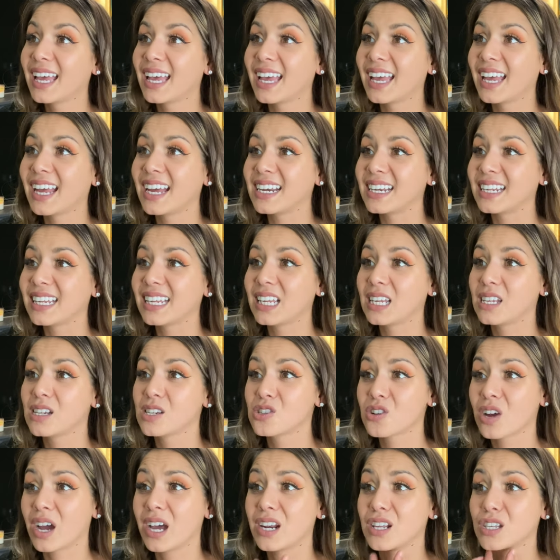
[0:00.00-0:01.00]
and he
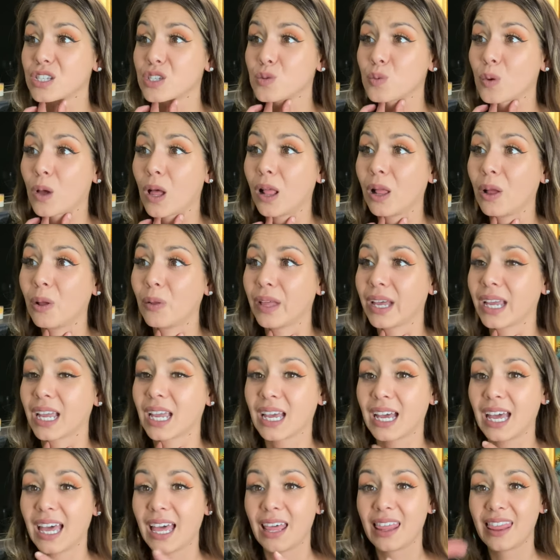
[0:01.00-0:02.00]
tried to swallow
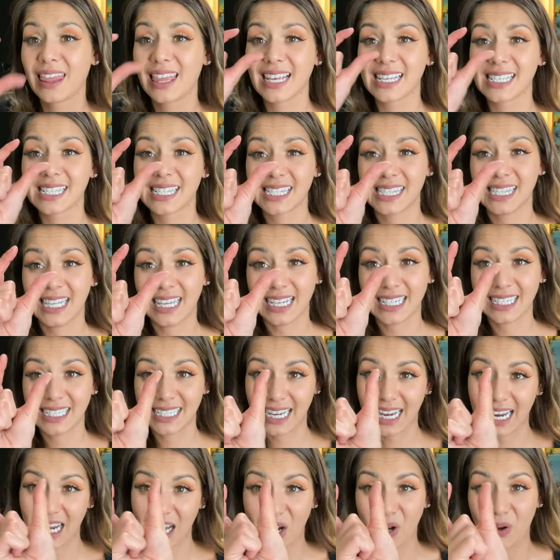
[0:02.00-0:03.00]
like this thick
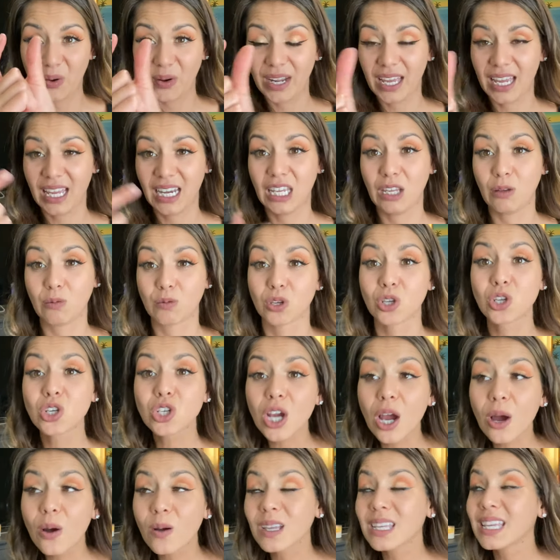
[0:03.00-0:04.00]
down and he was
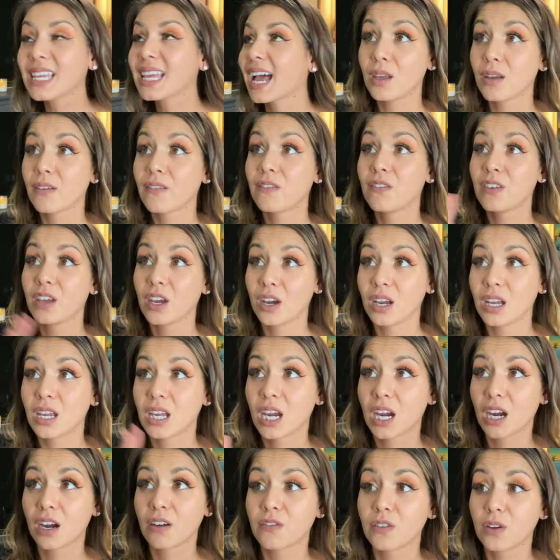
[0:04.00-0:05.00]
choking. Get very
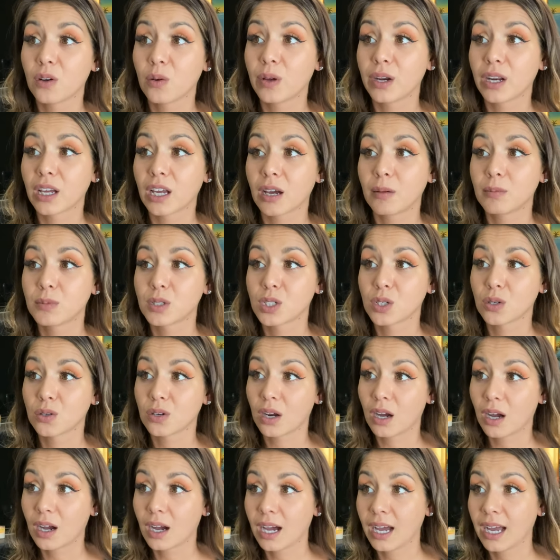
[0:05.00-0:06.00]
careful when it comes to
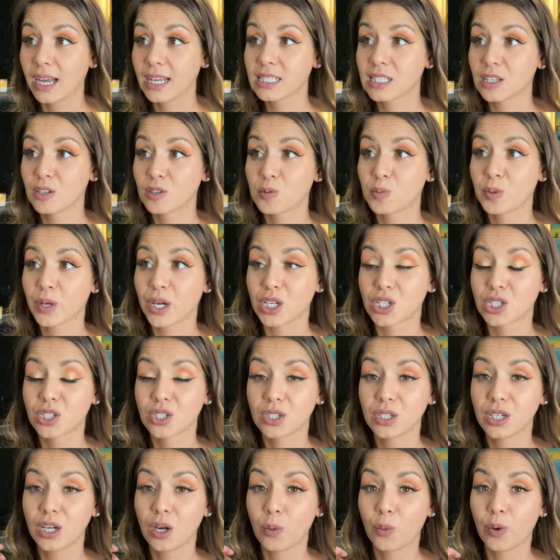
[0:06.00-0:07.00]
rawhides,
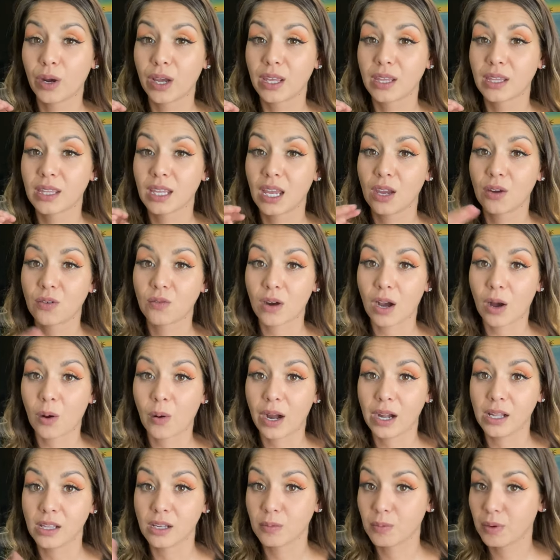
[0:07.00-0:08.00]
especially with a
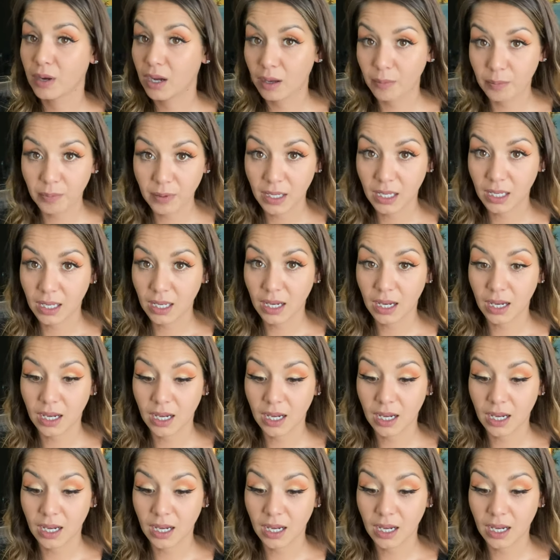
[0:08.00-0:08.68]
Rottweiler puppy.